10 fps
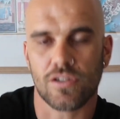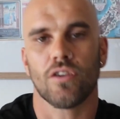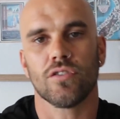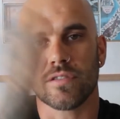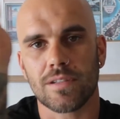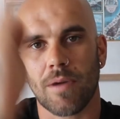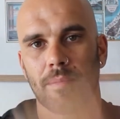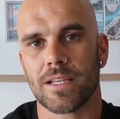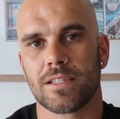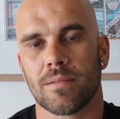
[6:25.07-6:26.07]
Don't use
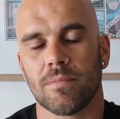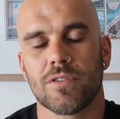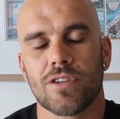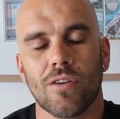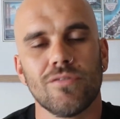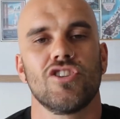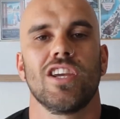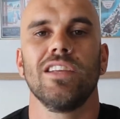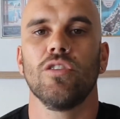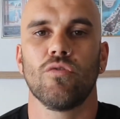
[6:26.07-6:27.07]
momentum. Don't
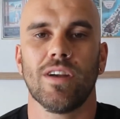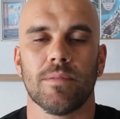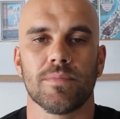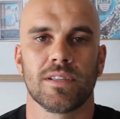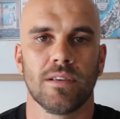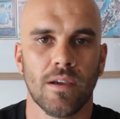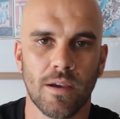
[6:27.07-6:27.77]
cheat the reps.